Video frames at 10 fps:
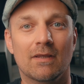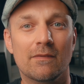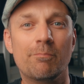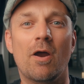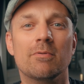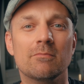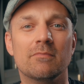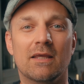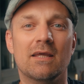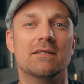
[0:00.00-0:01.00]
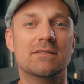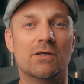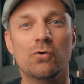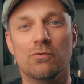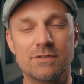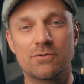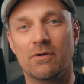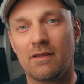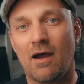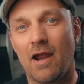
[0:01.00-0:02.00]
The problem is who is
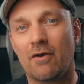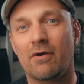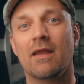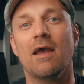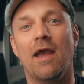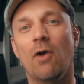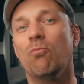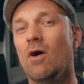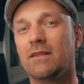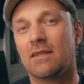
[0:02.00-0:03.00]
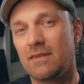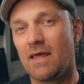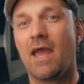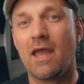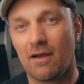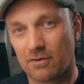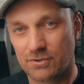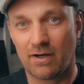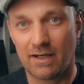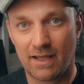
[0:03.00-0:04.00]
doing the hiring and what they are
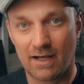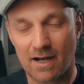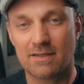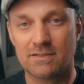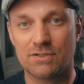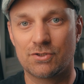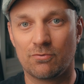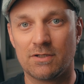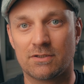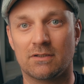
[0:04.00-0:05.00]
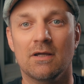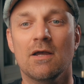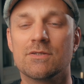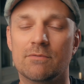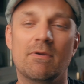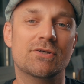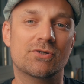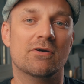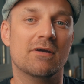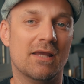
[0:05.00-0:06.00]
trying to get out of the situation. So make
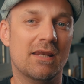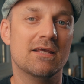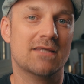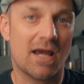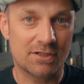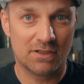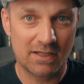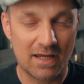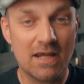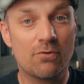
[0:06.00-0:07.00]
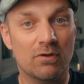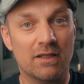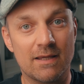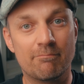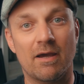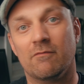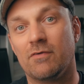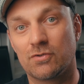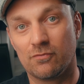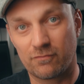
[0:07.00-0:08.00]
sure it is actually equally
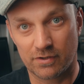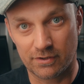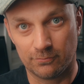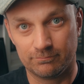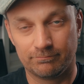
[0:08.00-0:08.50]
beneficial for you.